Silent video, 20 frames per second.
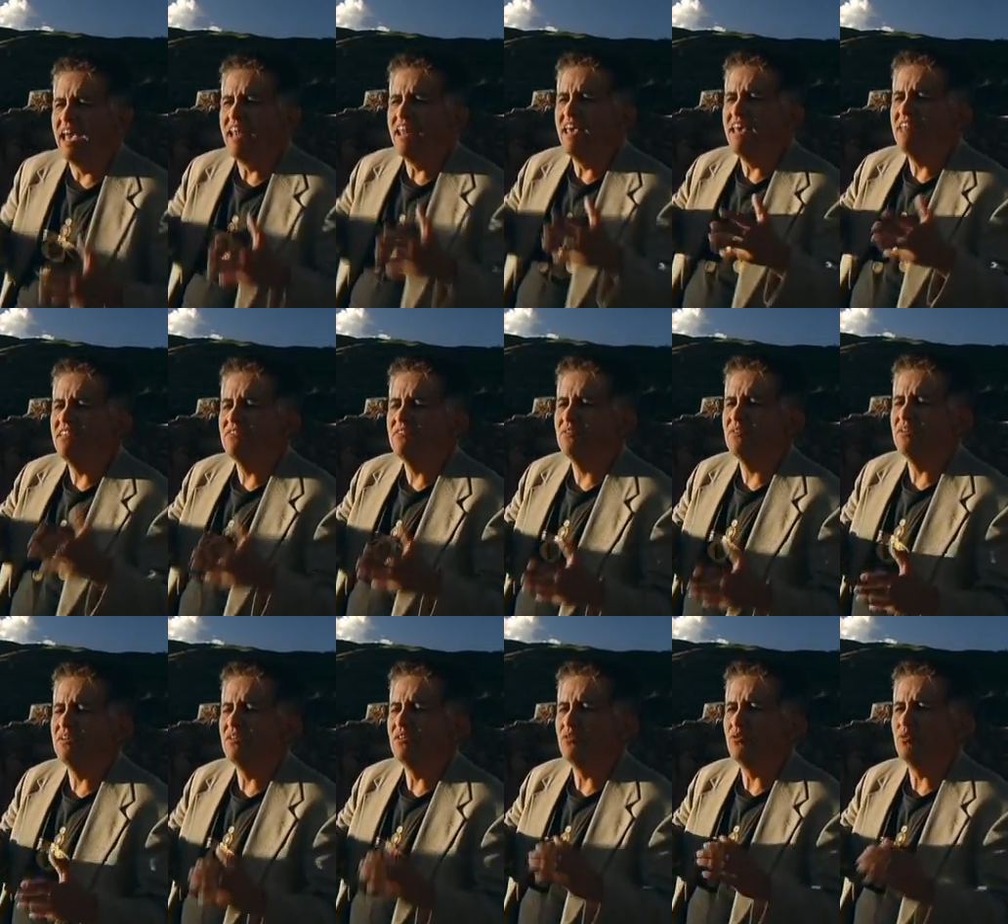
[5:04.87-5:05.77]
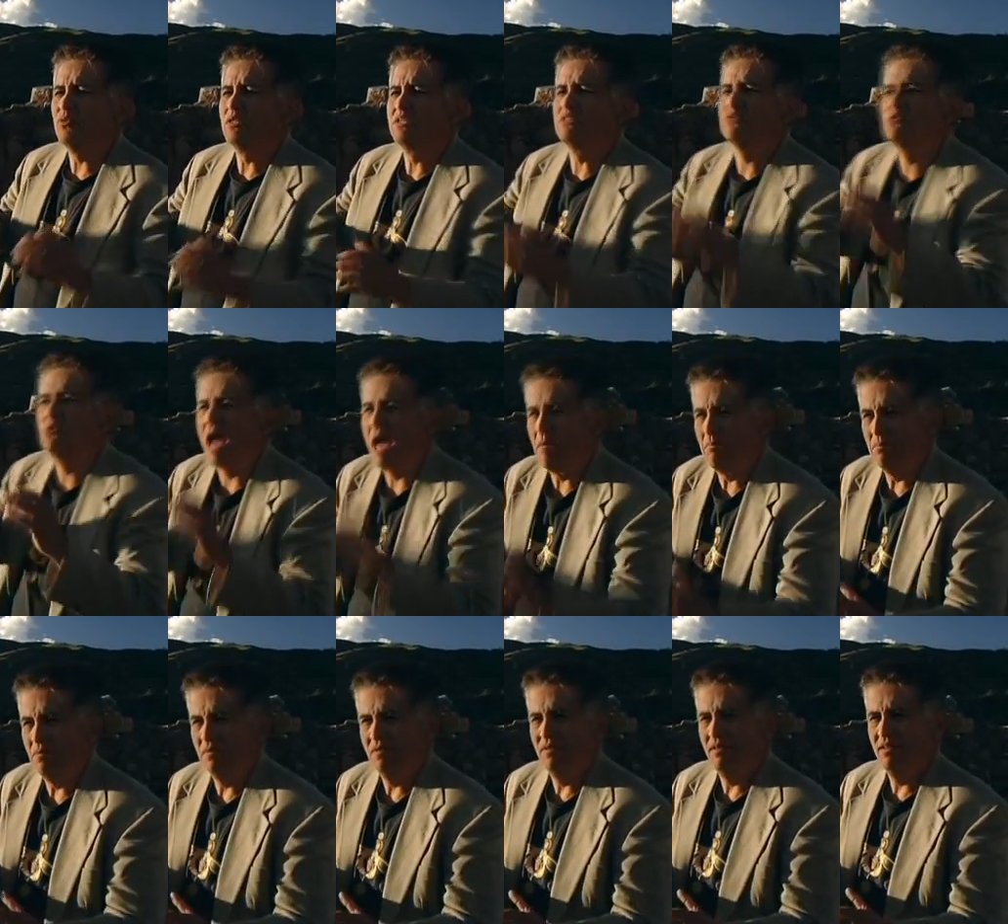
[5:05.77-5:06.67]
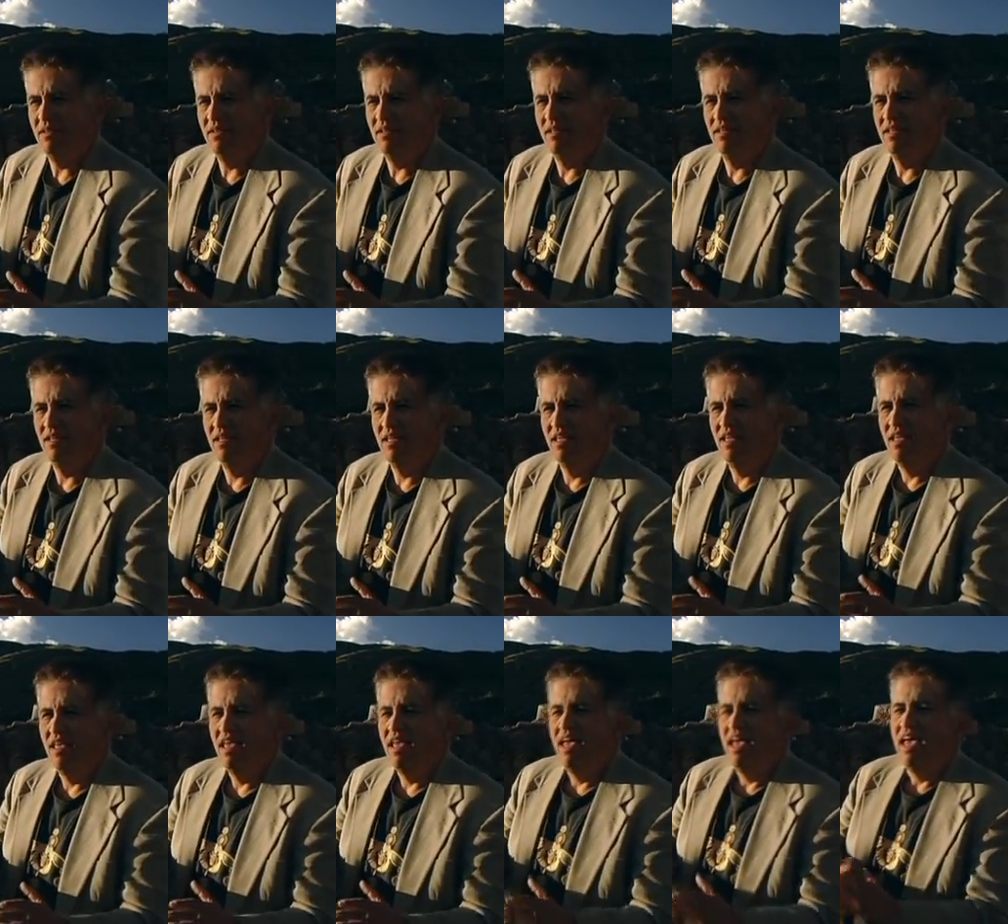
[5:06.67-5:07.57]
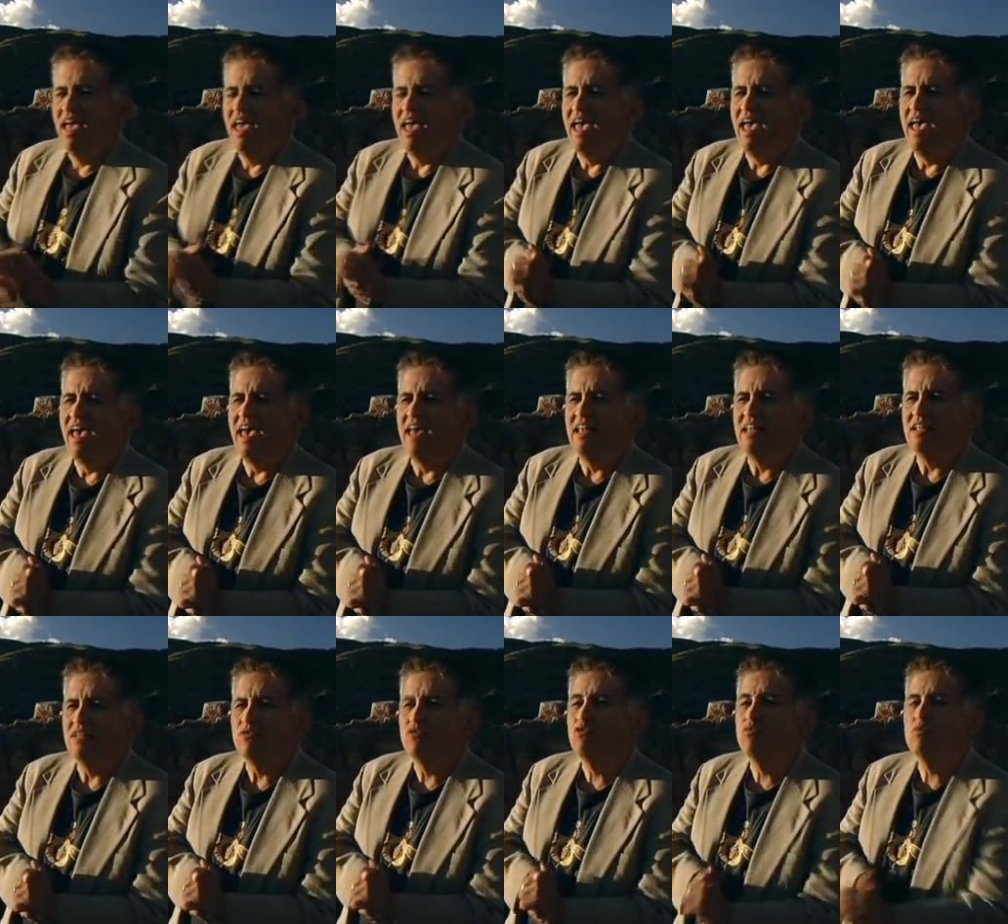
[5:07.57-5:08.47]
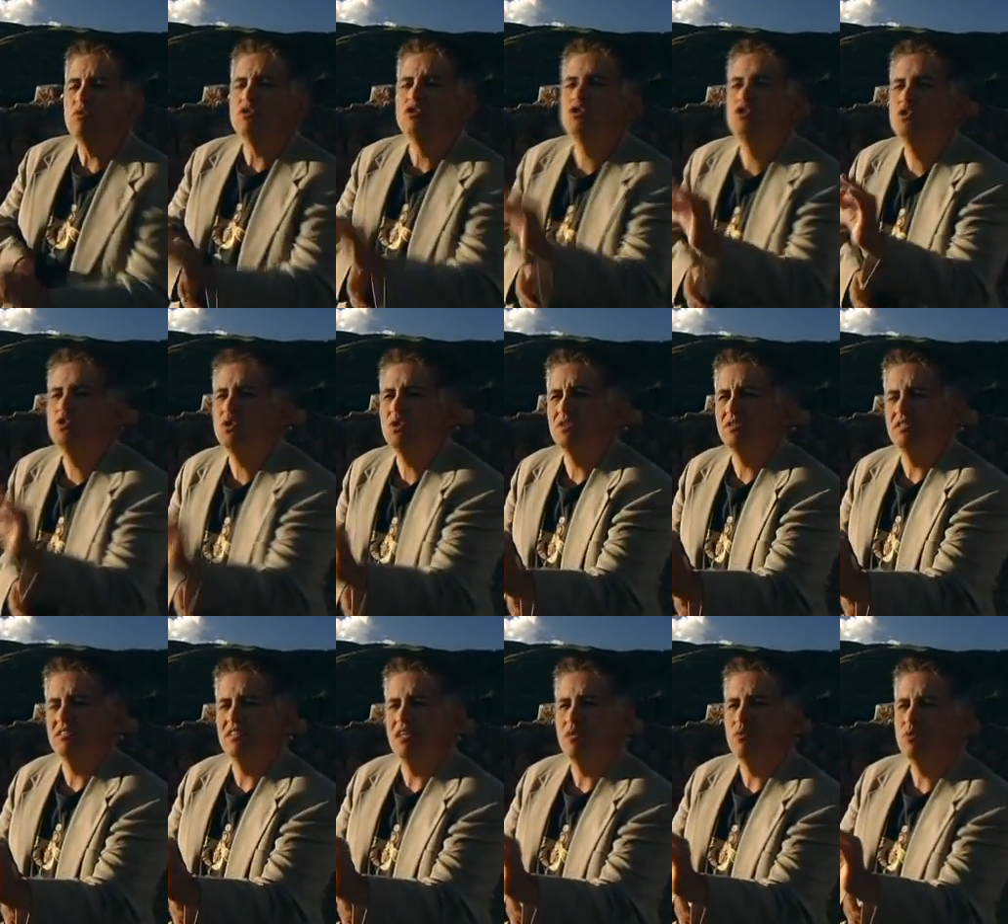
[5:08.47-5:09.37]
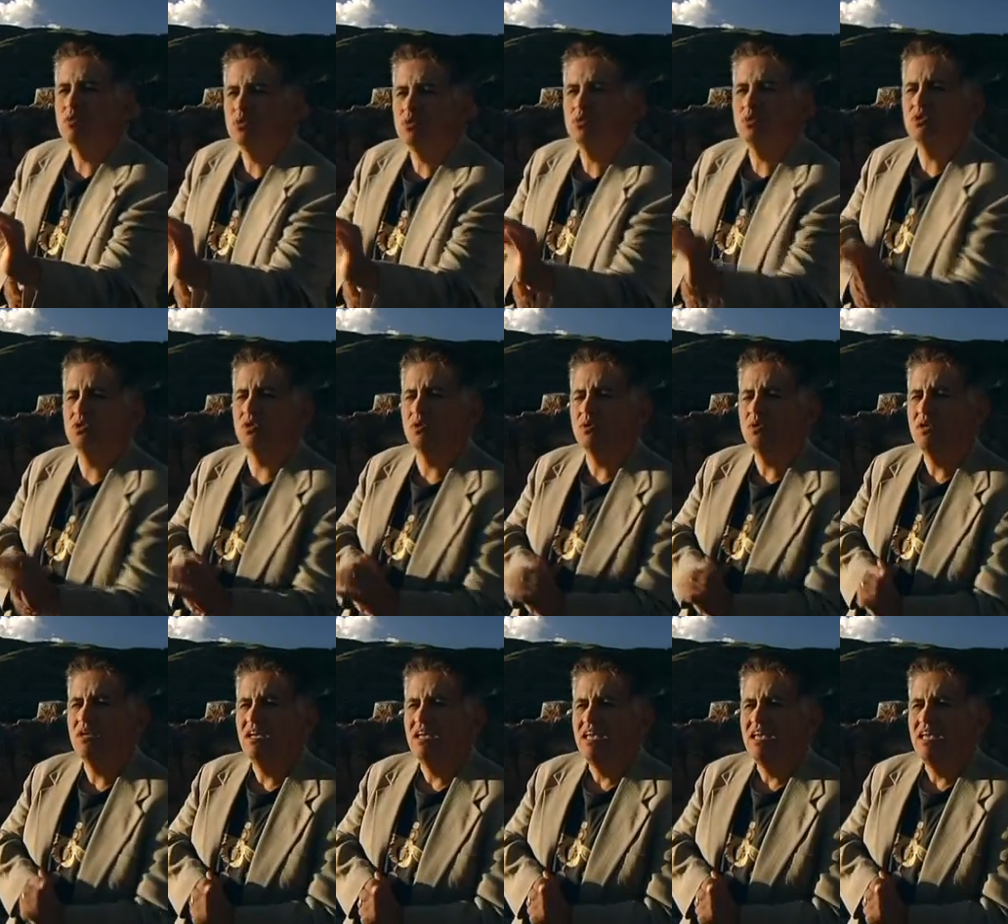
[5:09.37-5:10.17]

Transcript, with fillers: and enter into a trap. And to be sure that they would do so,